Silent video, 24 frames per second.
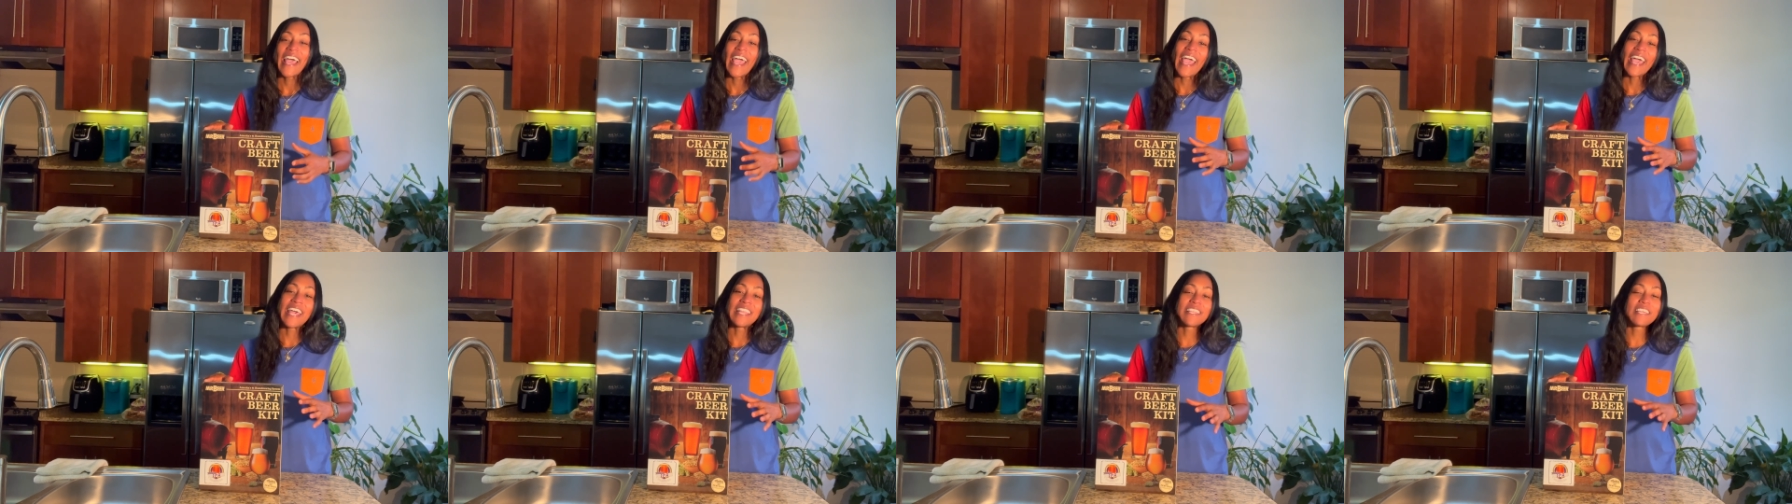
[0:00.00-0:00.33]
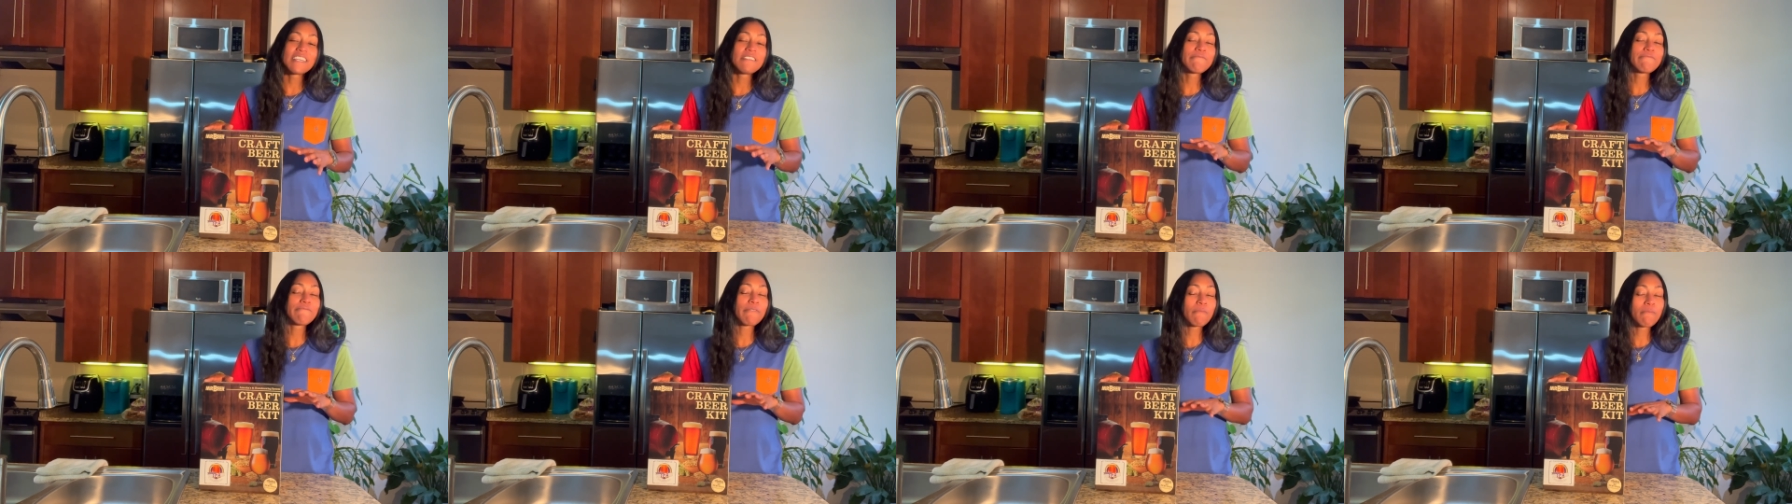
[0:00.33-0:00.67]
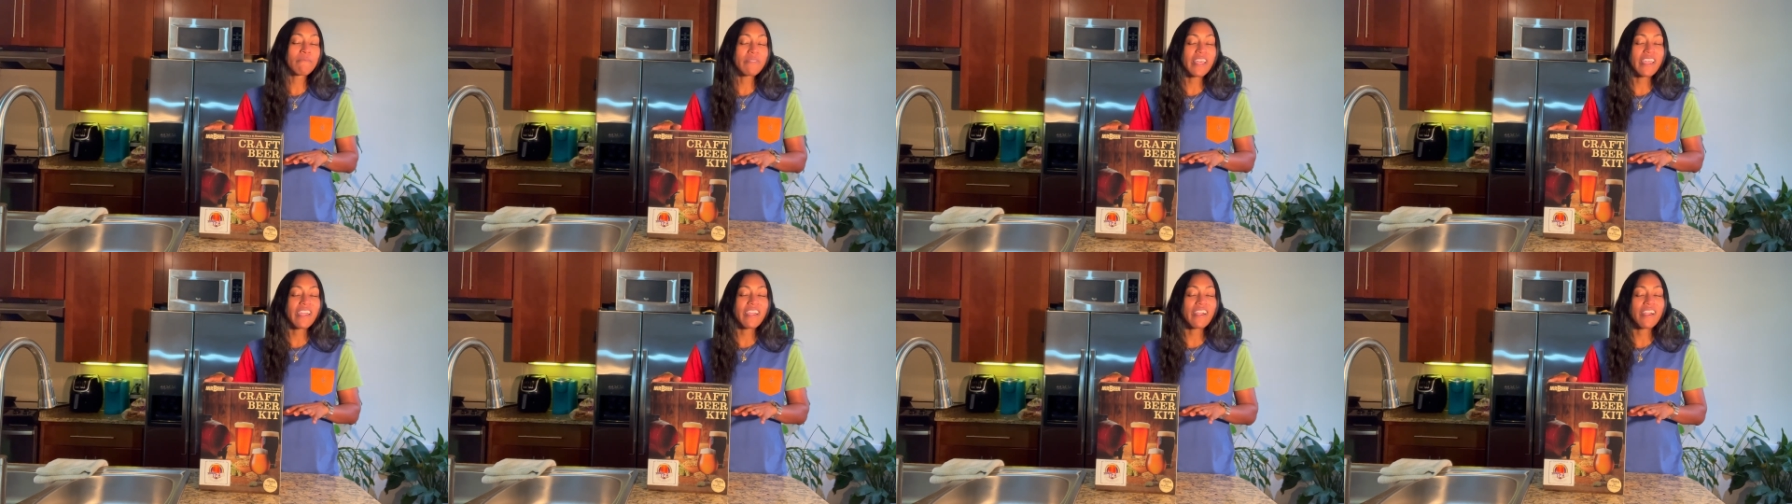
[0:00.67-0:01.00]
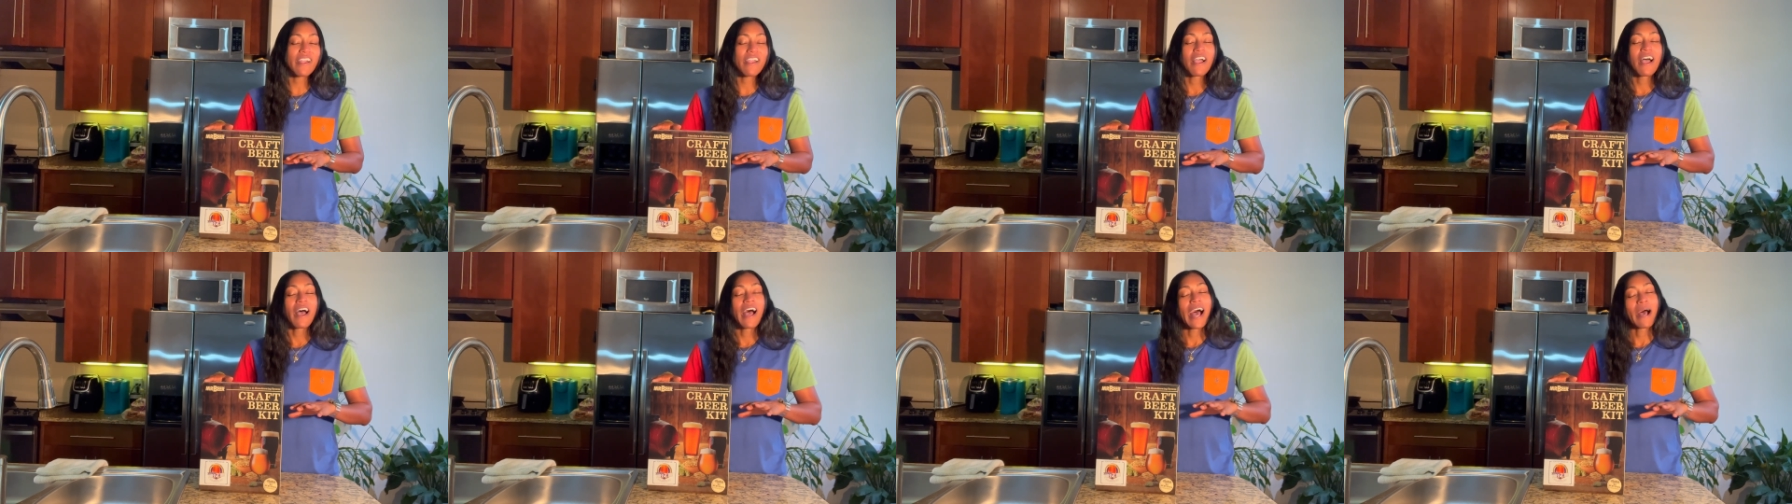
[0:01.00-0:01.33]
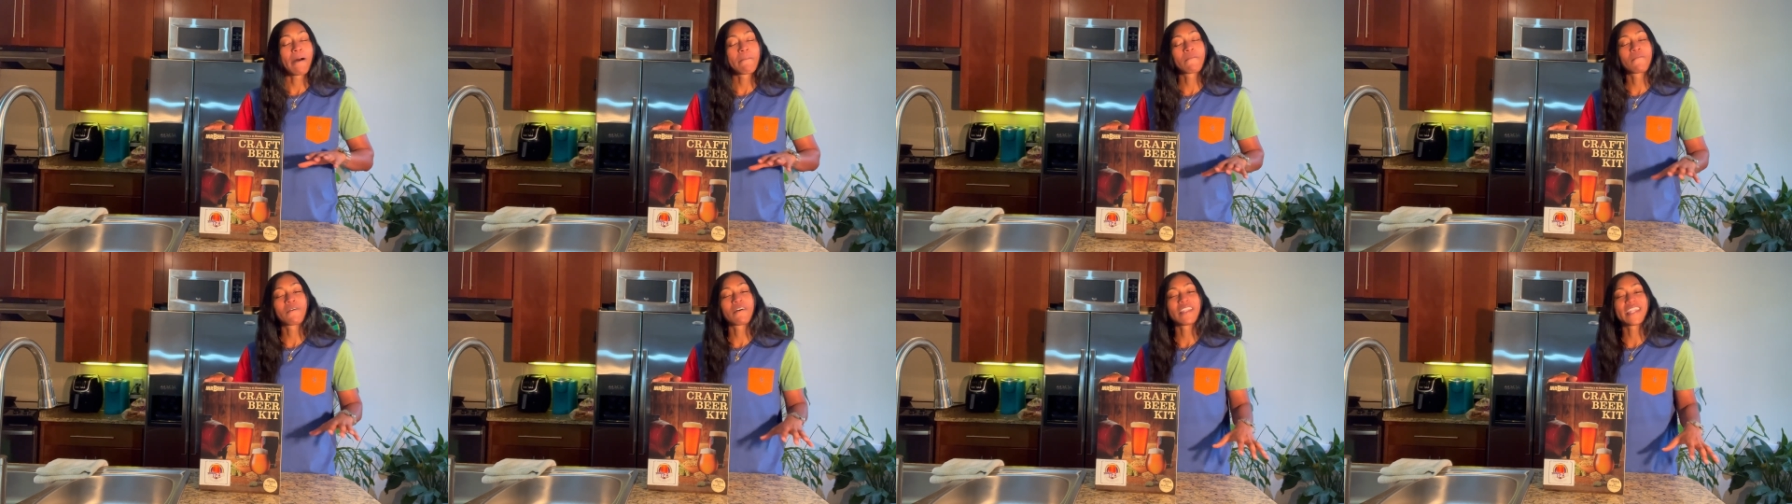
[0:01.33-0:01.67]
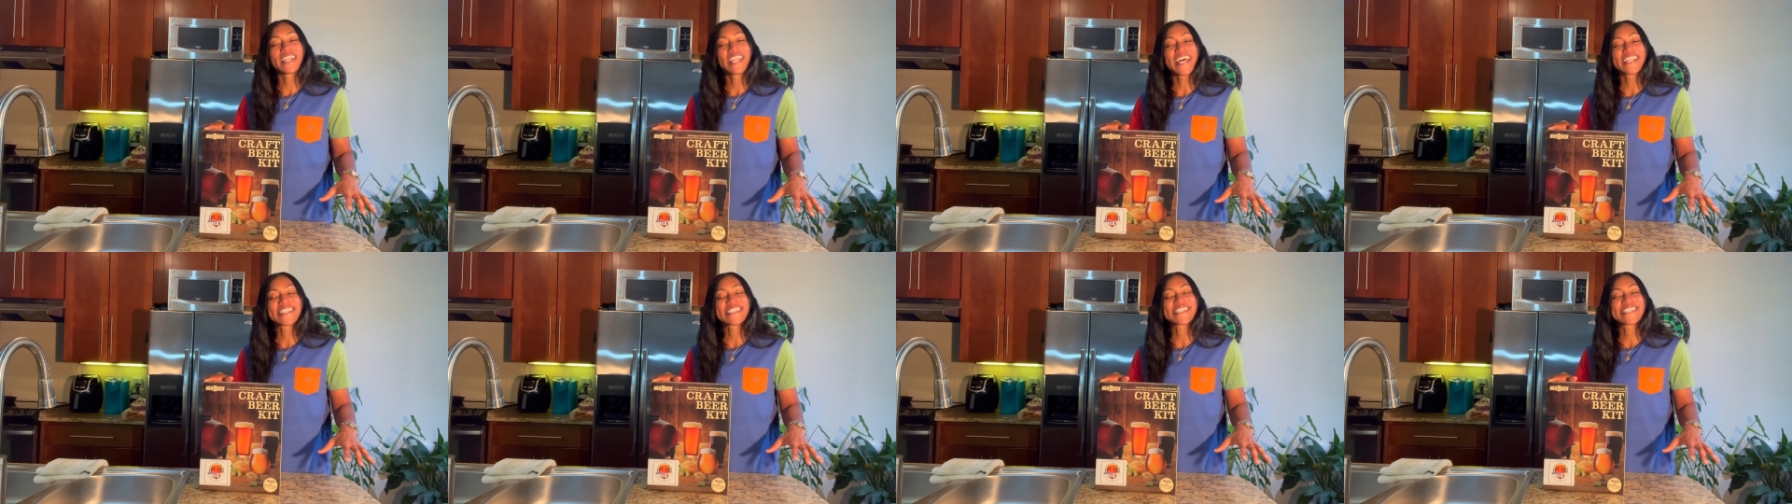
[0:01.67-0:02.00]
And then from there, I'm gonna
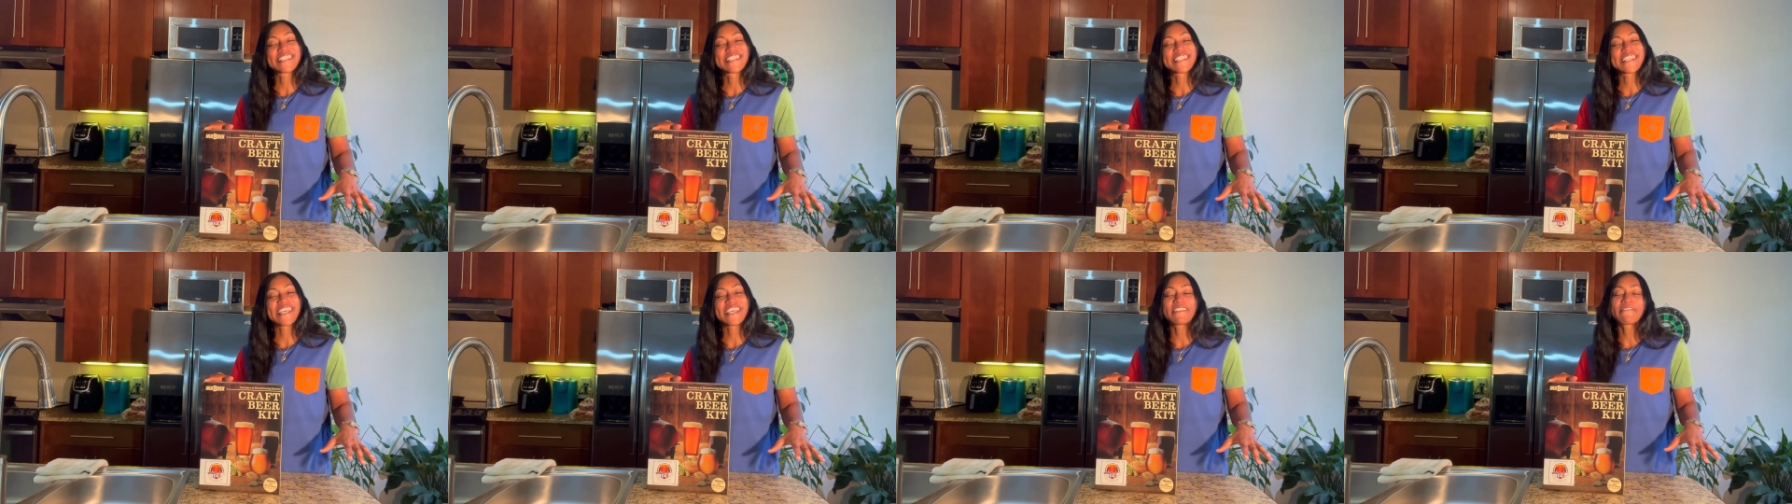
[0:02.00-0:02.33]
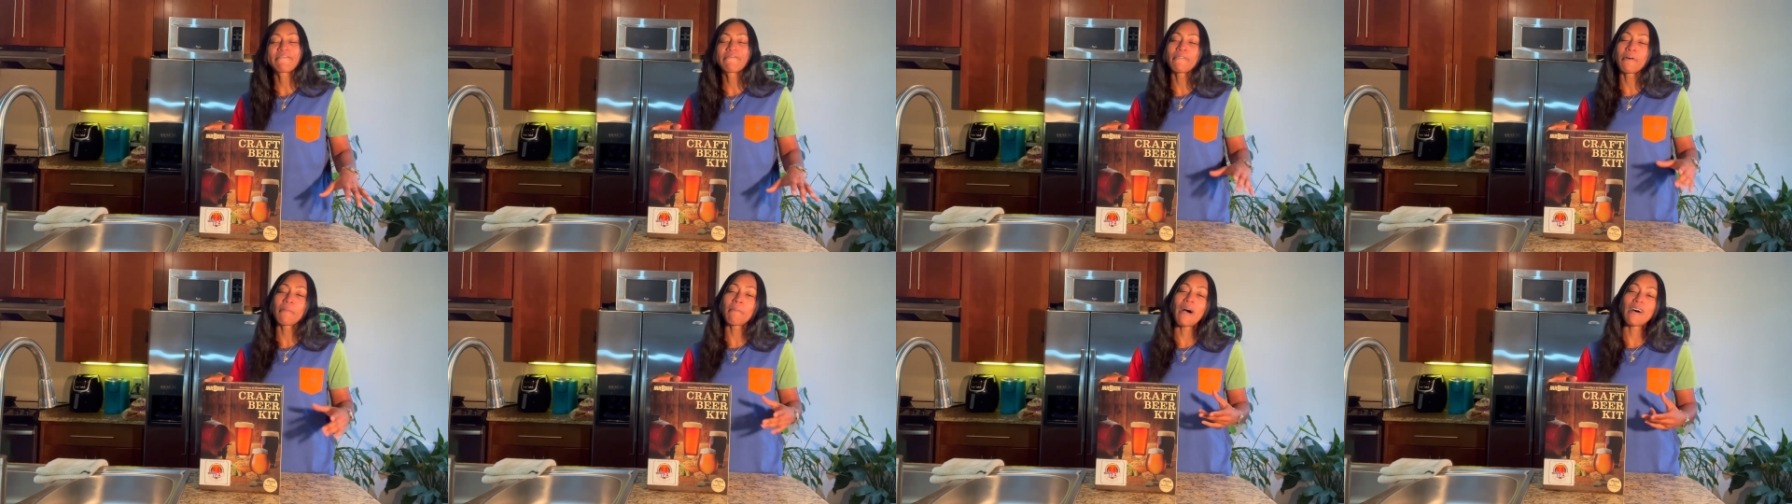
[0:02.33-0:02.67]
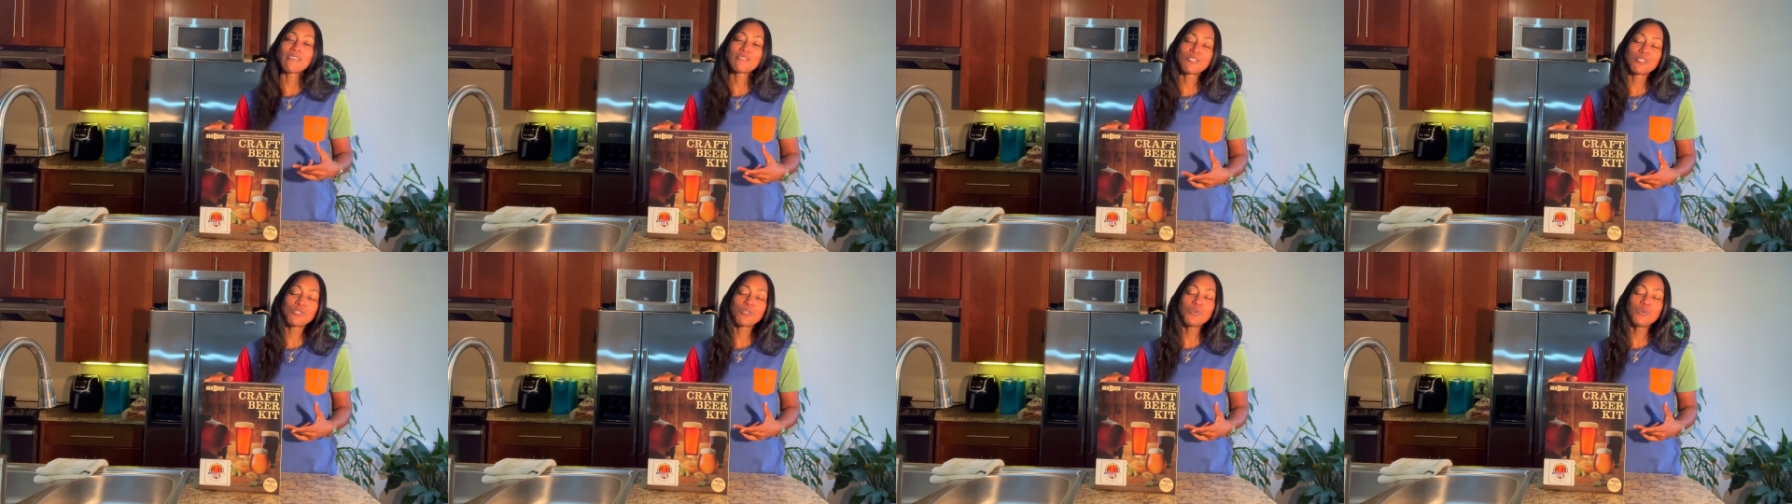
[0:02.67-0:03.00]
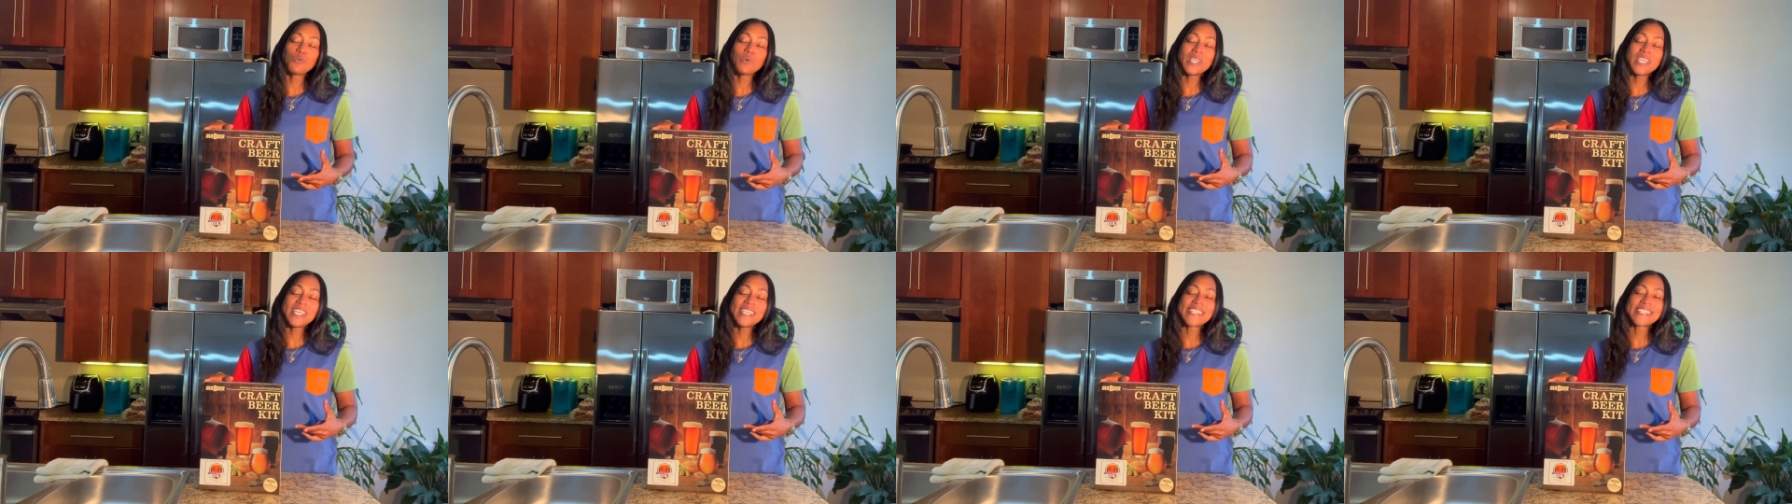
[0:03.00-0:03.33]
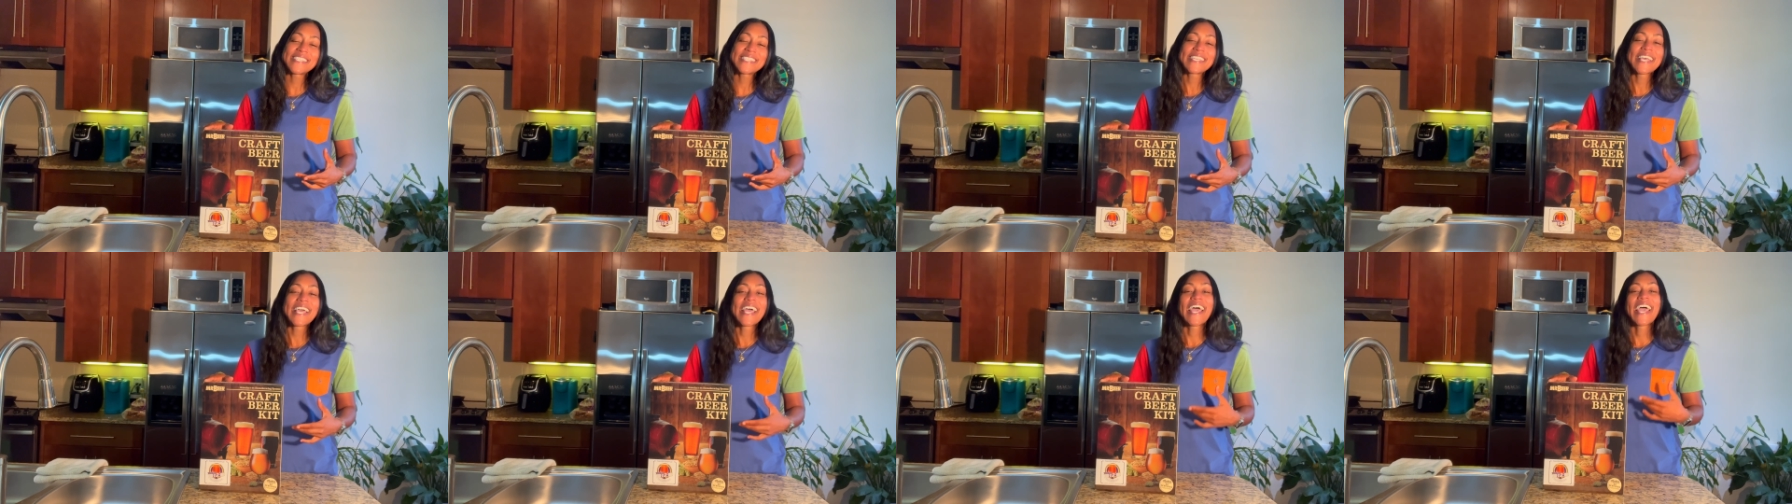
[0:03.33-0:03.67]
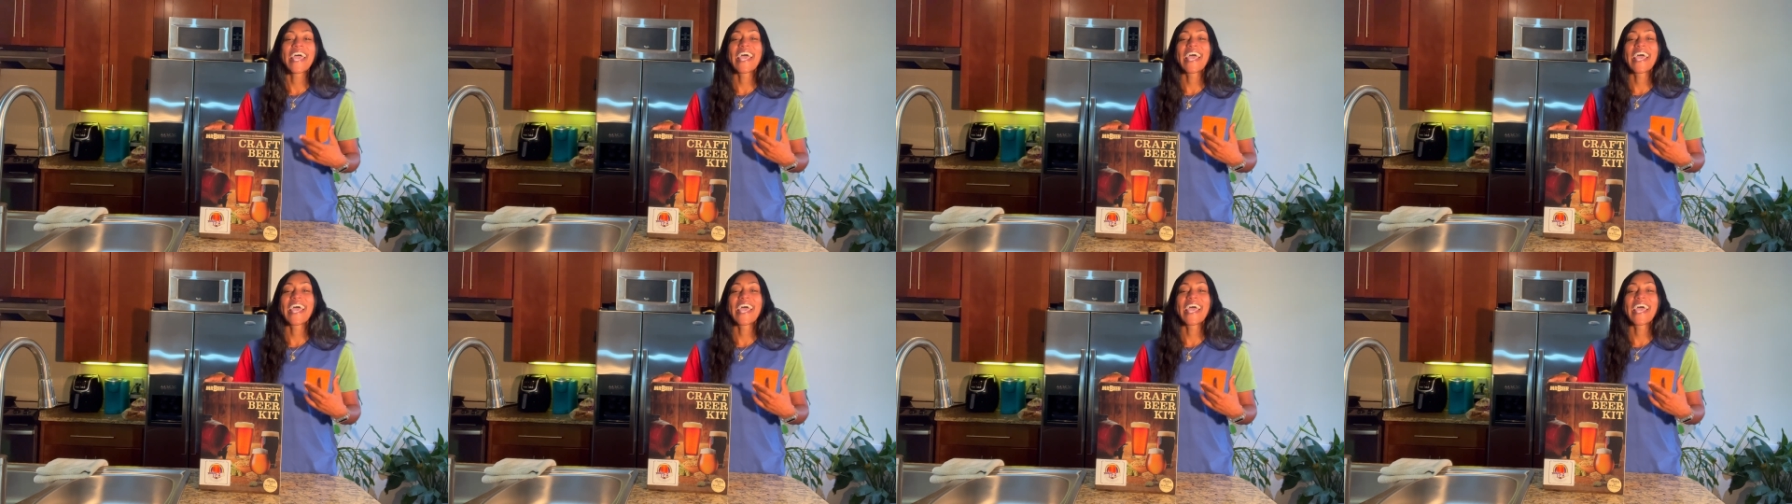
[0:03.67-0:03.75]
let it sit for about 2 weeks.